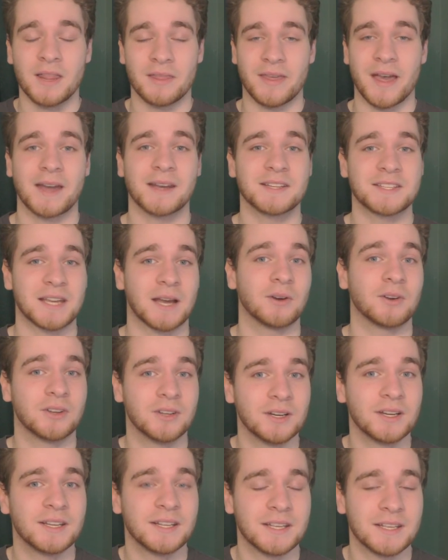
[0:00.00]
That is how
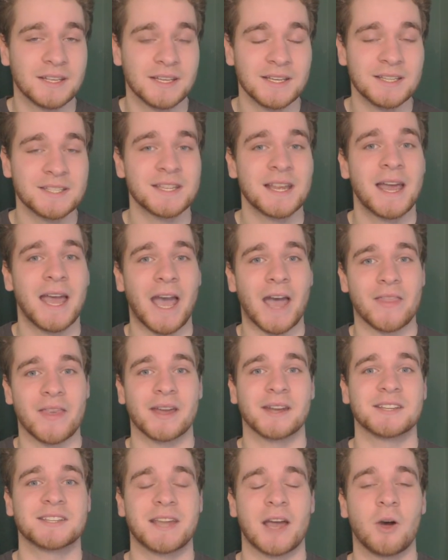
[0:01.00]
good he is, and
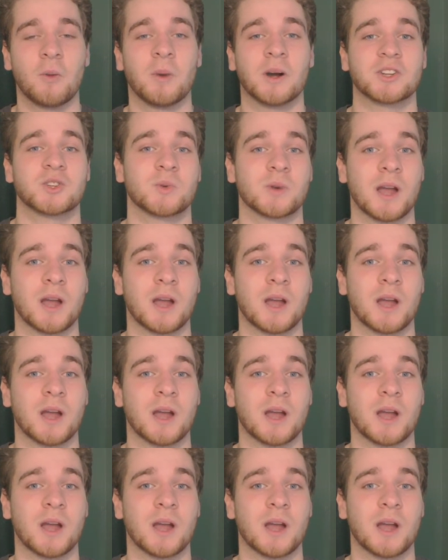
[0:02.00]
that is how much